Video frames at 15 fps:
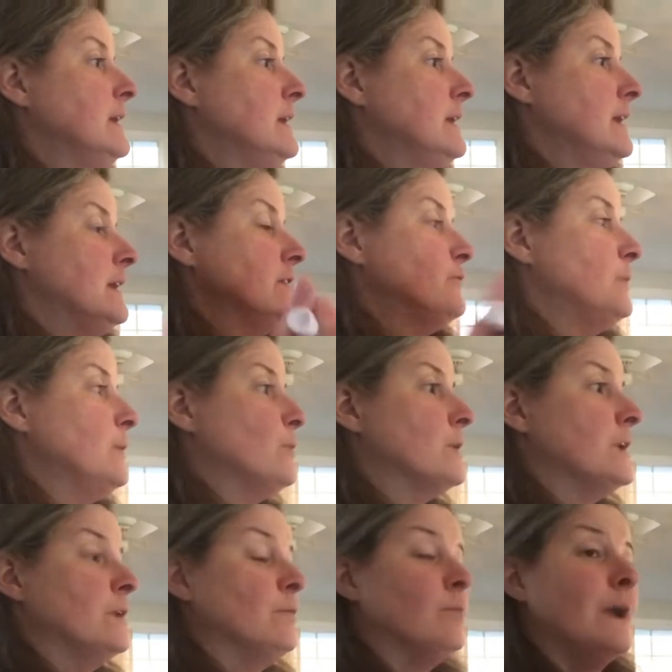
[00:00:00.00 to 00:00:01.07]
If we were going
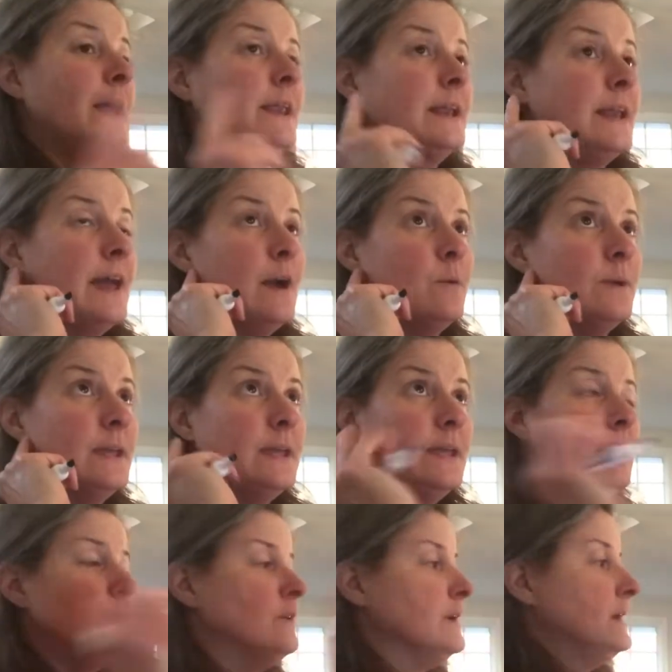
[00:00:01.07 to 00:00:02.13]
to write it how we
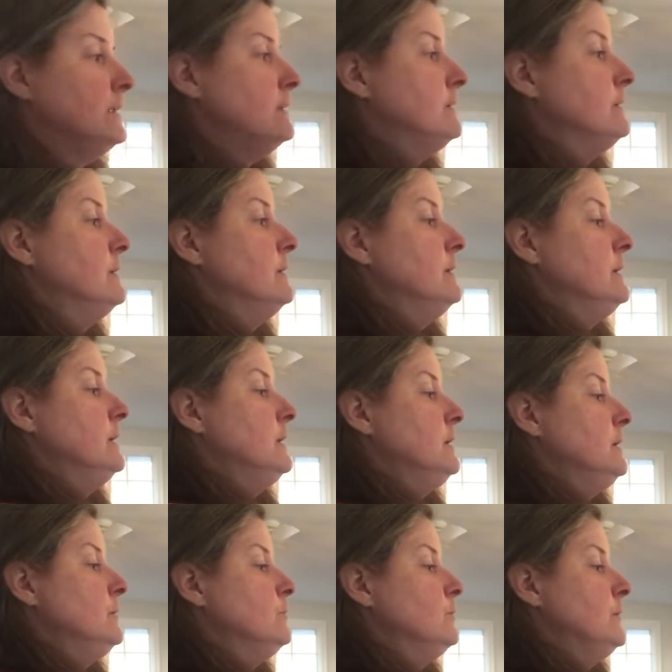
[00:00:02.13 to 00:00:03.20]
hear it,
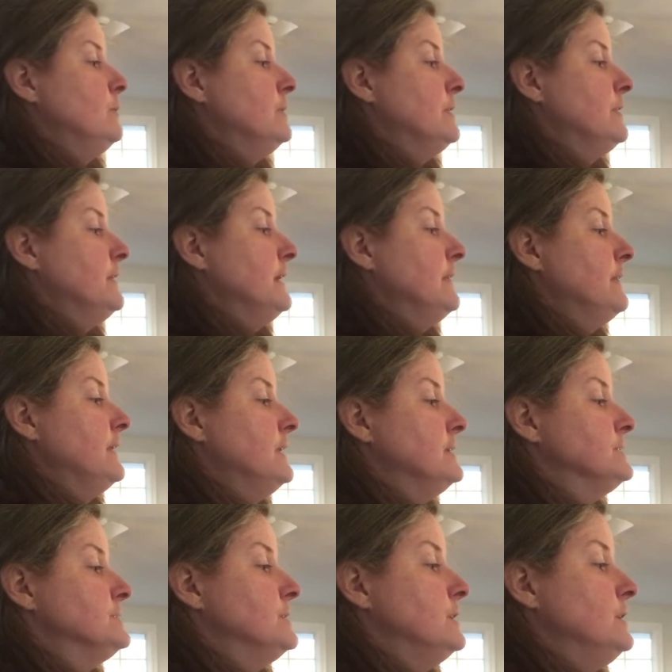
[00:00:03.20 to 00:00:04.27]
we would think that
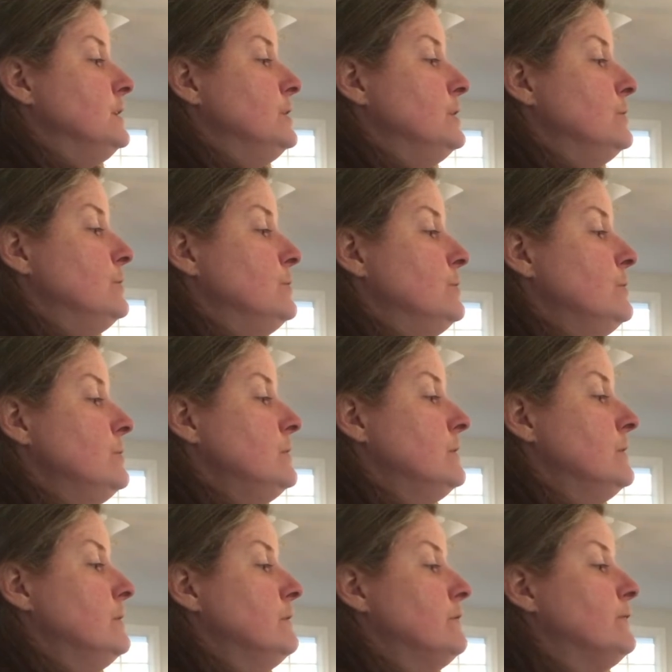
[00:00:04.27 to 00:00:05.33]
it's a U
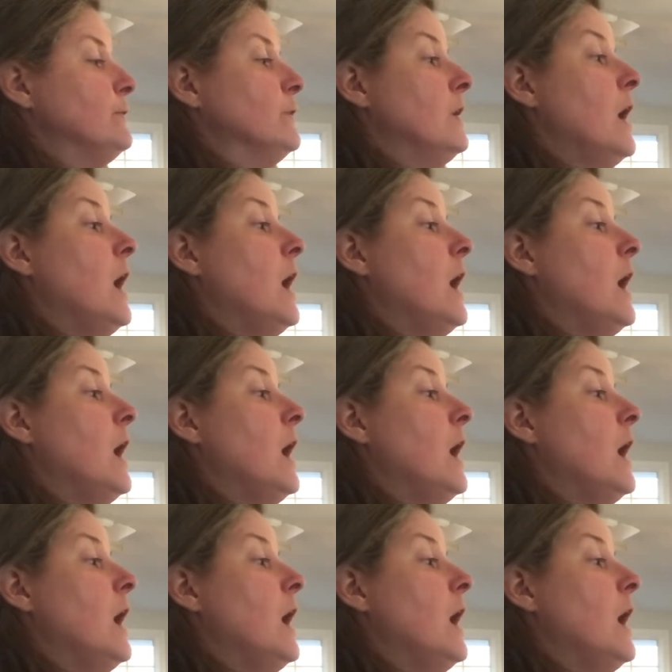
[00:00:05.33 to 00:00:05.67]
for